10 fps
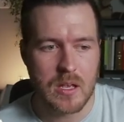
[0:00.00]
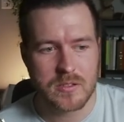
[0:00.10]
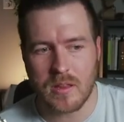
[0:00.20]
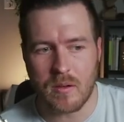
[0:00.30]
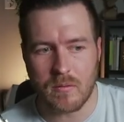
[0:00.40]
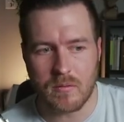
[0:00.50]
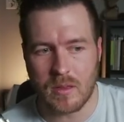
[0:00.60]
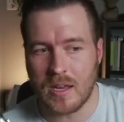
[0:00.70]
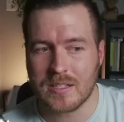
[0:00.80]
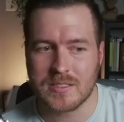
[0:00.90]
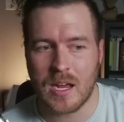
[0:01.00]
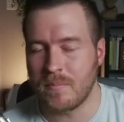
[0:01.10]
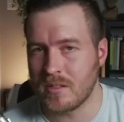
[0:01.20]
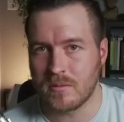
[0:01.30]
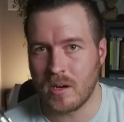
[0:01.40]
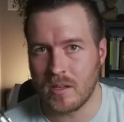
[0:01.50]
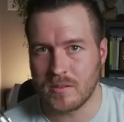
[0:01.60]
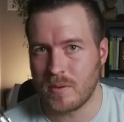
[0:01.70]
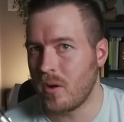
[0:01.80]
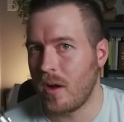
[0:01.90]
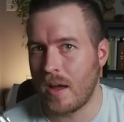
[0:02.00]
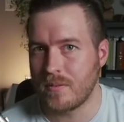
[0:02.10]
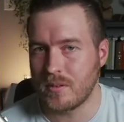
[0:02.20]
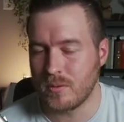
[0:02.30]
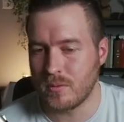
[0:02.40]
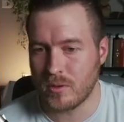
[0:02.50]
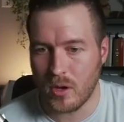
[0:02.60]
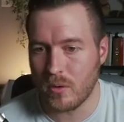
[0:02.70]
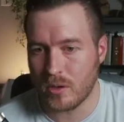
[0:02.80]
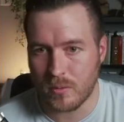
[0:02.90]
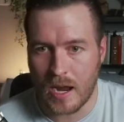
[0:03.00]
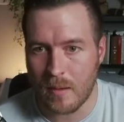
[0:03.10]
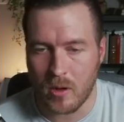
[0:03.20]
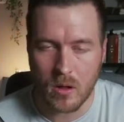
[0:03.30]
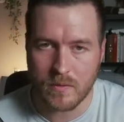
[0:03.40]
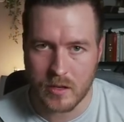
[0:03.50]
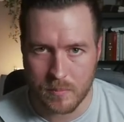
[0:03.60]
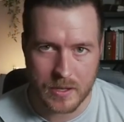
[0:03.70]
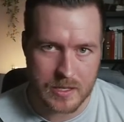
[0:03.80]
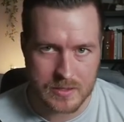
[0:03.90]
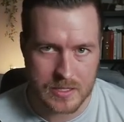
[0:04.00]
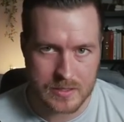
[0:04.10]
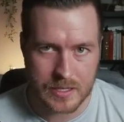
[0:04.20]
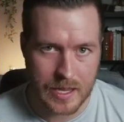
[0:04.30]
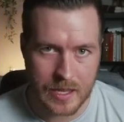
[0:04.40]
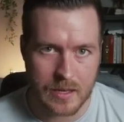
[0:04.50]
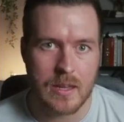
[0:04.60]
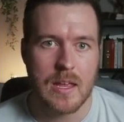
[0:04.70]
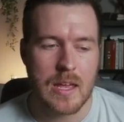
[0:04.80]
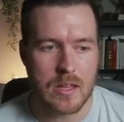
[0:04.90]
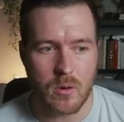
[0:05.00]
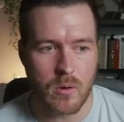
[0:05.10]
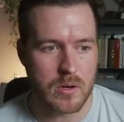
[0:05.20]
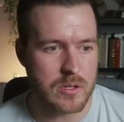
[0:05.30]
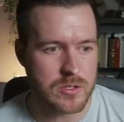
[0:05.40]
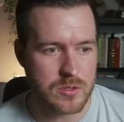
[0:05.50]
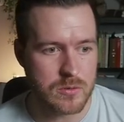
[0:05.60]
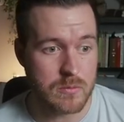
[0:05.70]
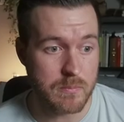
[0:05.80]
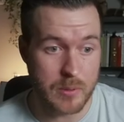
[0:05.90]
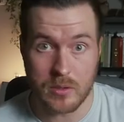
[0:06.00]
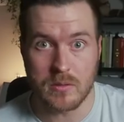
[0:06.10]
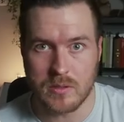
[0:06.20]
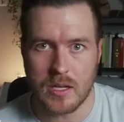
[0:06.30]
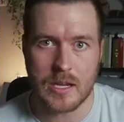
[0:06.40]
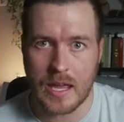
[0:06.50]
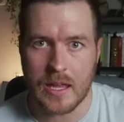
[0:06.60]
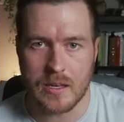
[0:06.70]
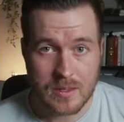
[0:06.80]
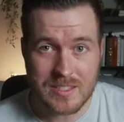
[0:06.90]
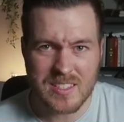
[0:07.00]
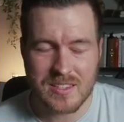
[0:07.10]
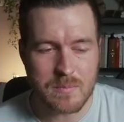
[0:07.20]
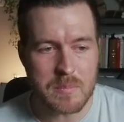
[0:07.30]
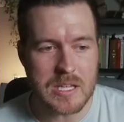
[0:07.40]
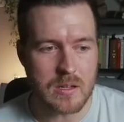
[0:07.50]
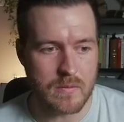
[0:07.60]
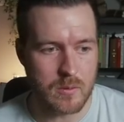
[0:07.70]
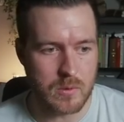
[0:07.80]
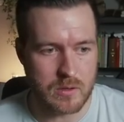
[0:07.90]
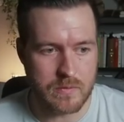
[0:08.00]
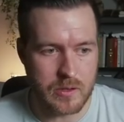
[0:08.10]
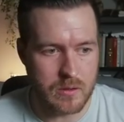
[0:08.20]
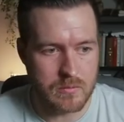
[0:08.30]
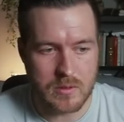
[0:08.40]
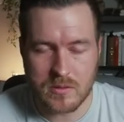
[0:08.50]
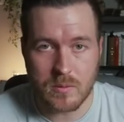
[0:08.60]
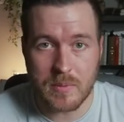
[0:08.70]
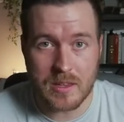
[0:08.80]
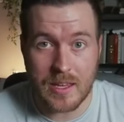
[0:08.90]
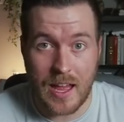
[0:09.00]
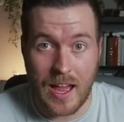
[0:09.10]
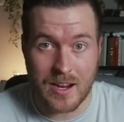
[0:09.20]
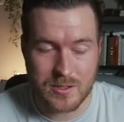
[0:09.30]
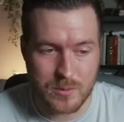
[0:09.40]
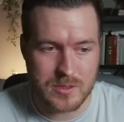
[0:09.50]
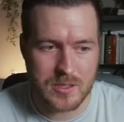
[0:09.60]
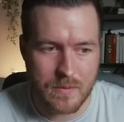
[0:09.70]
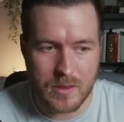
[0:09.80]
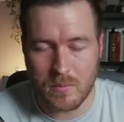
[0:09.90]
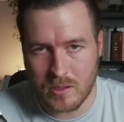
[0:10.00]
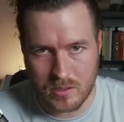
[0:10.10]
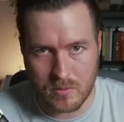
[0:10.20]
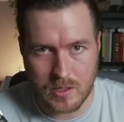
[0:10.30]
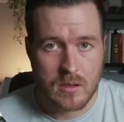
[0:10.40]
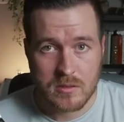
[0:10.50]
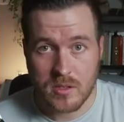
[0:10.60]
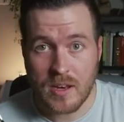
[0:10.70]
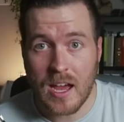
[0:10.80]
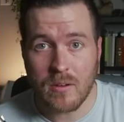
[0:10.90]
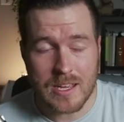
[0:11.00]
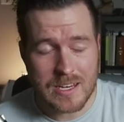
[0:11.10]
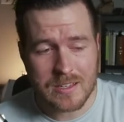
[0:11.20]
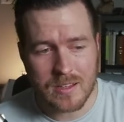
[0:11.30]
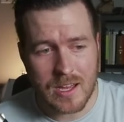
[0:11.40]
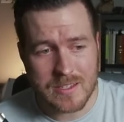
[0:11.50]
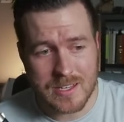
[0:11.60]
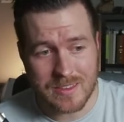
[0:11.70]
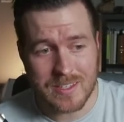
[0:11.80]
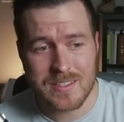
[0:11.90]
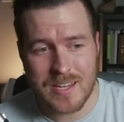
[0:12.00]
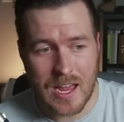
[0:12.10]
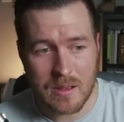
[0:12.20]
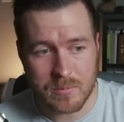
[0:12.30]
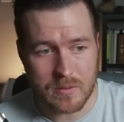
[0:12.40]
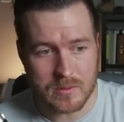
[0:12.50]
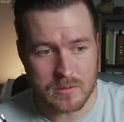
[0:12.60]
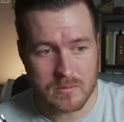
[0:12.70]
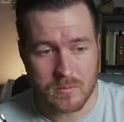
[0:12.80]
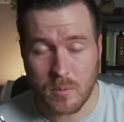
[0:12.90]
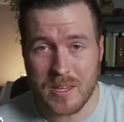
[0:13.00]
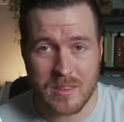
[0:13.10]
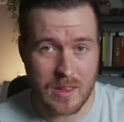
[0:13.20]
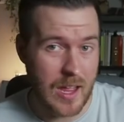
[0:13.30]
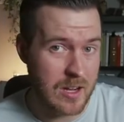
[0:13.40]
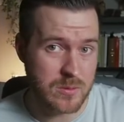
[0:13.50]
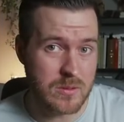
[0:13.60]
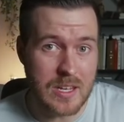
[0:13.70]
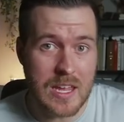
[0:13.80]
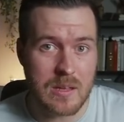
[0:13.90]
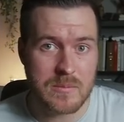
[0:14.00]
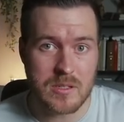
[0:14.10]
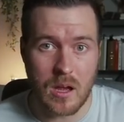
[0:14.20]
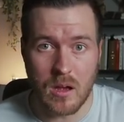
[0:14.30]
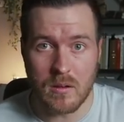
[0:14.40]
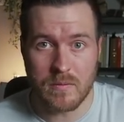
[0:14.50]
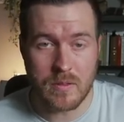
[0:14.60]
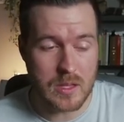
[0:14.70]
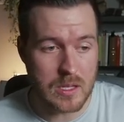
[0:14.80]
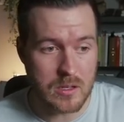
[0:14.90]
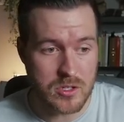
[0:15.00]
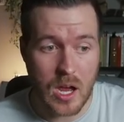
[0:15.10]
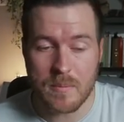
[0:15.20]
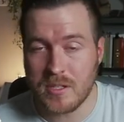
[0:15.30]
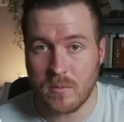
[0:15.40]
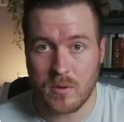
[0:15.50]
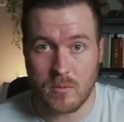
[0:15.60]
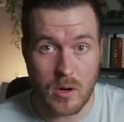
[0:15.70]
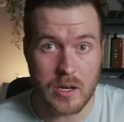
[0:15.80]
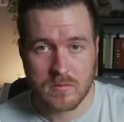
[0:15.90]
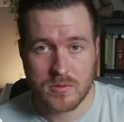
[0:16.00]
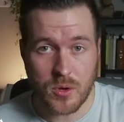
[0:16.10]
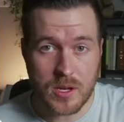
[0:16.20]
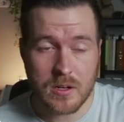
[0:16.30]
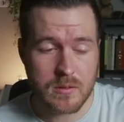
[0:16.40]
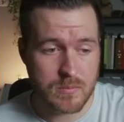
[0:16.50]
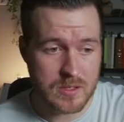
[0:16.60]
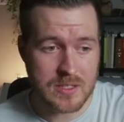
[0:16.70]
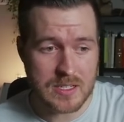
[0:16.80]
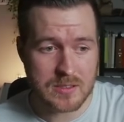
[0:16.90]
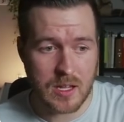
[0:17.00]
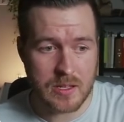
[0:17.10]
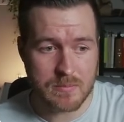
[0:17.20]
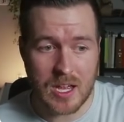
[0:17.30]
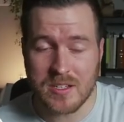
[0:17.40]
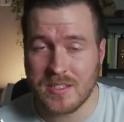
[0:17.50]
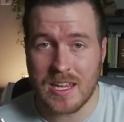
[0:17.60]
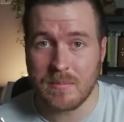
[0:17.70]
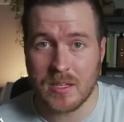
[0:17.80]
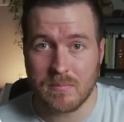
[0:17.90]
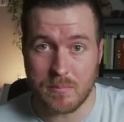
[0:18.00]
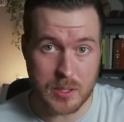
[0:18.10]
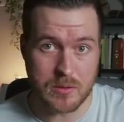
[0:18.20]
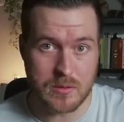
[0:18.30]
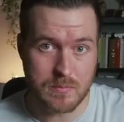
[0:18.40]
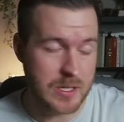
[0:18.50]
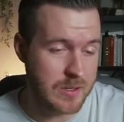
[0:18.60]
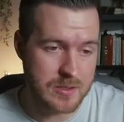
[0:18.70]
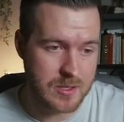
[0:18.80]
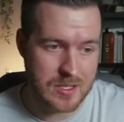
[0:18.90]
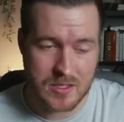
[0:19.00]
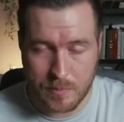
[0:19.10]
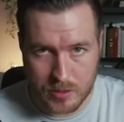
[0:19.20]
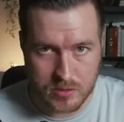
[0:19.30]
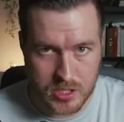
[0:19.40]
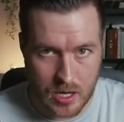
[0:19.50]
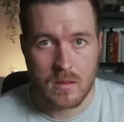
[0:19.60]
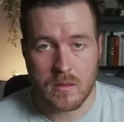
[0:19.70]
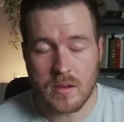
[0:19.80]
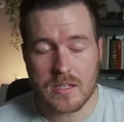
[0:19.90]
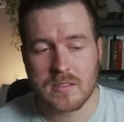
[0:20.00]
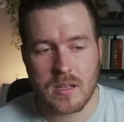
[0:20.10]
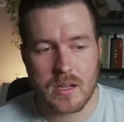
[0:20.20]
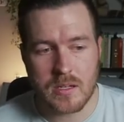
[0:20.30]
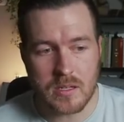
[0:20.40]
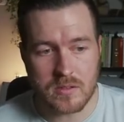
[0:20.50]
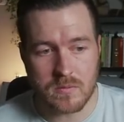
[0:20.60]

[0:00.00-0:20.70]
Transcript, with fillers: so that the next time this runs, we don't have to go and grab all of the dependencies again in order to build again. This is the meat of the workflow. This will be the actual stuff that we're doing. So now any lines at this tab level will be the actual names of the jobs that we're running. So here, this next line, I just named it build because it's the build job. The next line is